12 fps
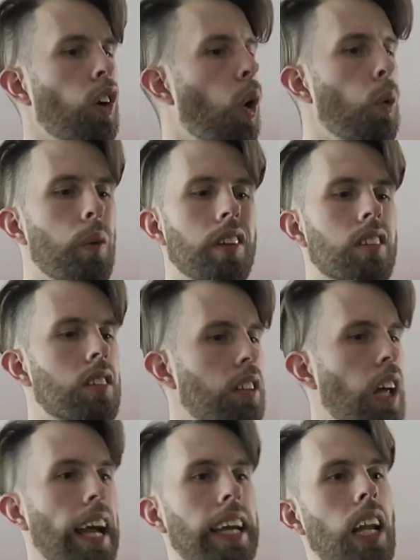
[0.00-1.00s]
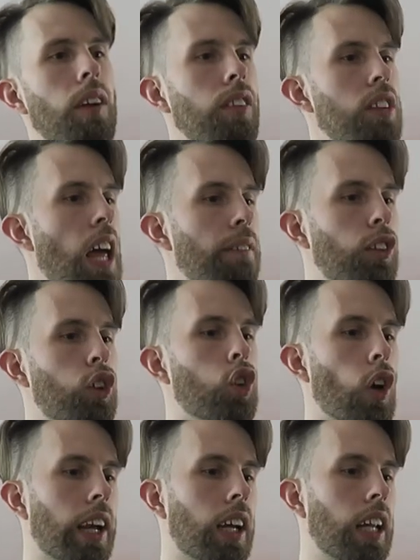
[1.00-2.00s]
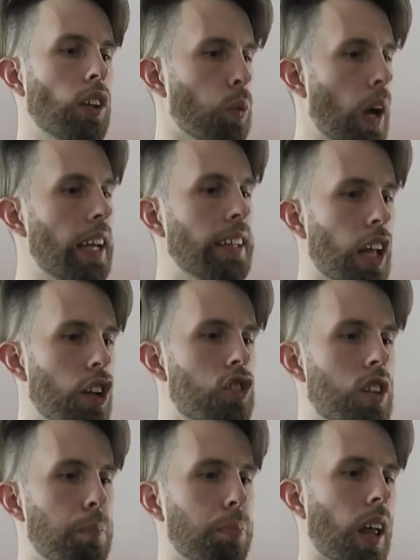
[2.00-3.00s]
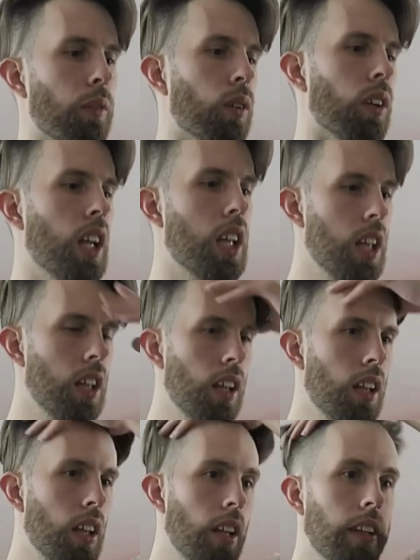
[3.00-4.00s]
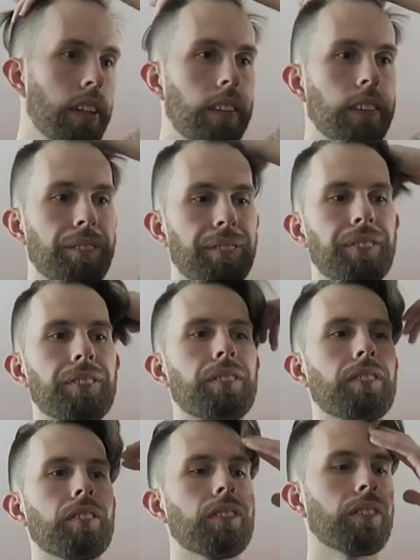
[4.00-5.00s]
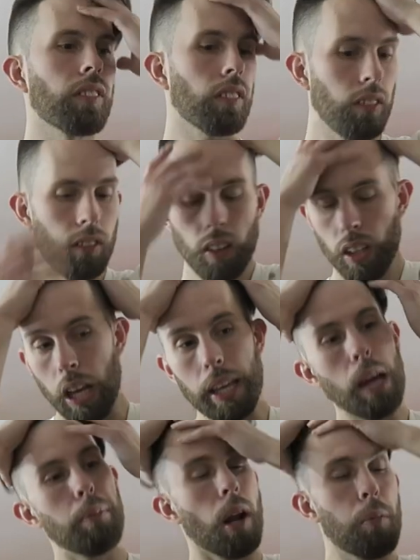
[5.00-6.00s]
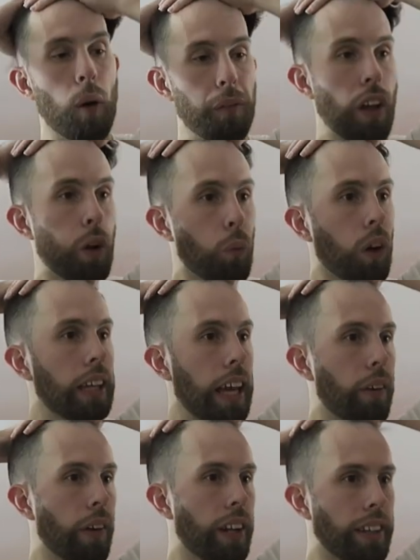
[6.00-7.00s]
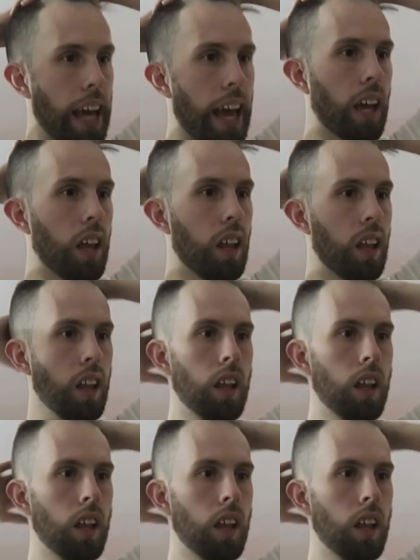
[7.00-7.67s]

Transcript: Always. I can never just have a drink. That's why I get down to sip level. I do let you have Gatorade in your water. Yeah, but I'm down to one Gatorade a day.